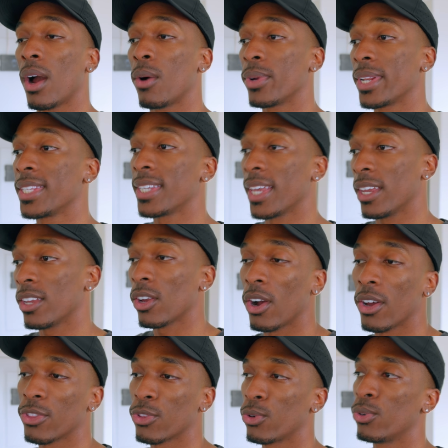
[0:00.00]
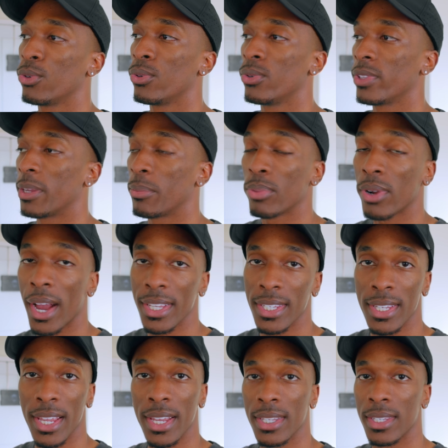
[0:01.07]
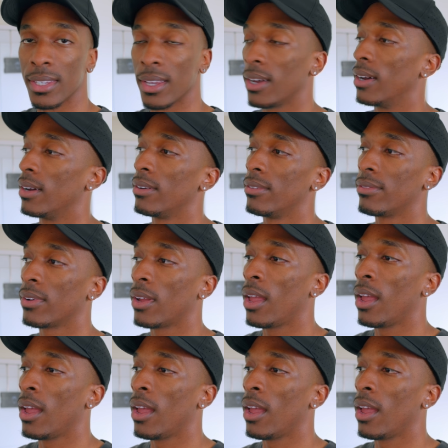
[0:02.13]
I want to take y'all through the process of